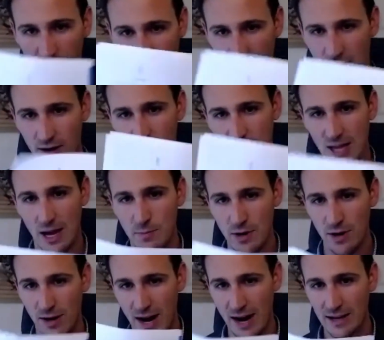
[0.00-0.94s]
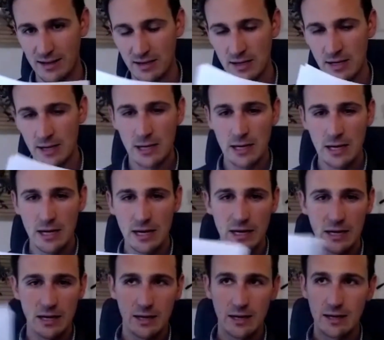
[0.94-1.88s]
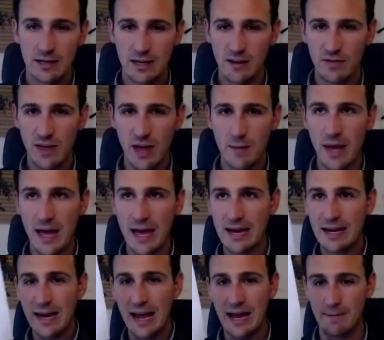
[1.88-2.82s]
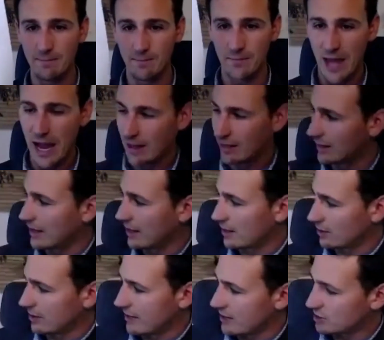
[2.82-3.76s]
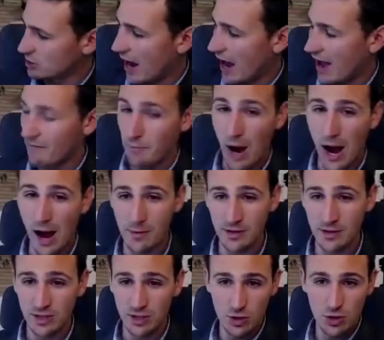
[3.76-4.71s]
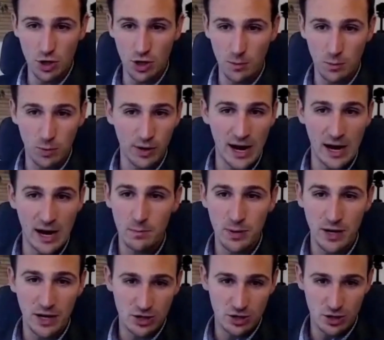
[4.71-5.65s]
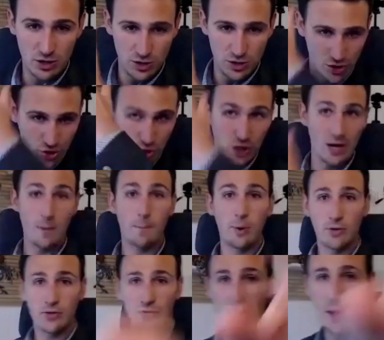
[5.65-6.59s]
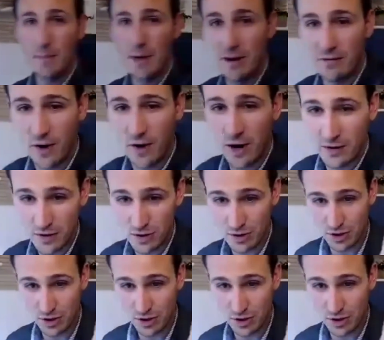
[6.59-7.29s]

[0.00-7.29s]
Final step here, guys. Give them a name. And literally, so I have Bob and Sue. You're going to print out a picture. You're going to put them in front of you.